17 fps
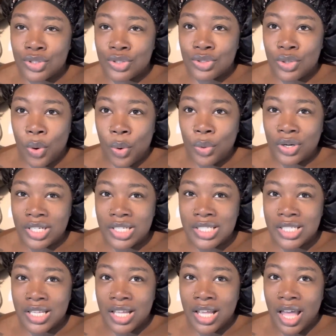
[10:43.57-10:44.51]

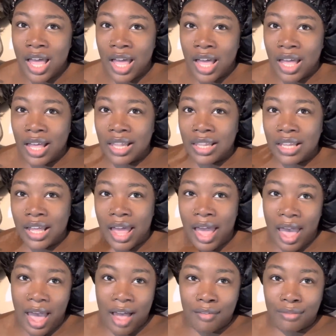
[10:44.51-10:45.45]
touristy and then
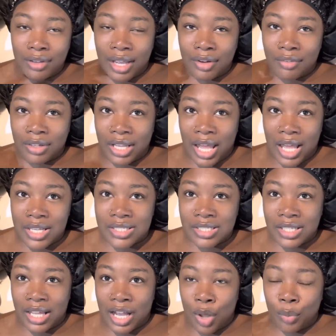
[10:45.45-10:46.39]
have like
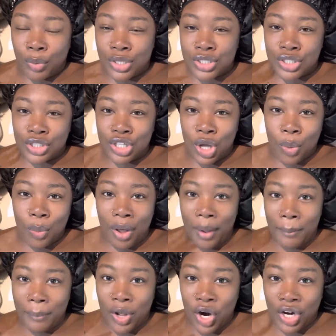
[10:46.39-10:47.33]
relaxing like i wanted to go
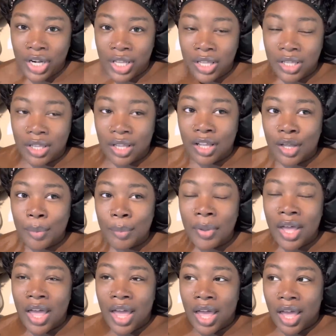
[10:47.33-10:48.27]
out party club
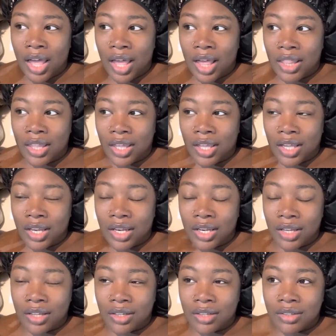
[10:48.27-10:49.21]
and
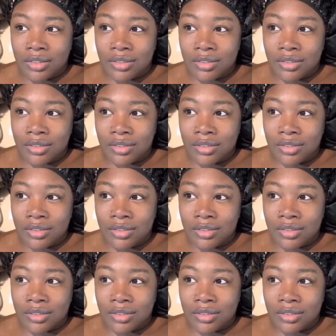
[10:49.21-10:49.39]
then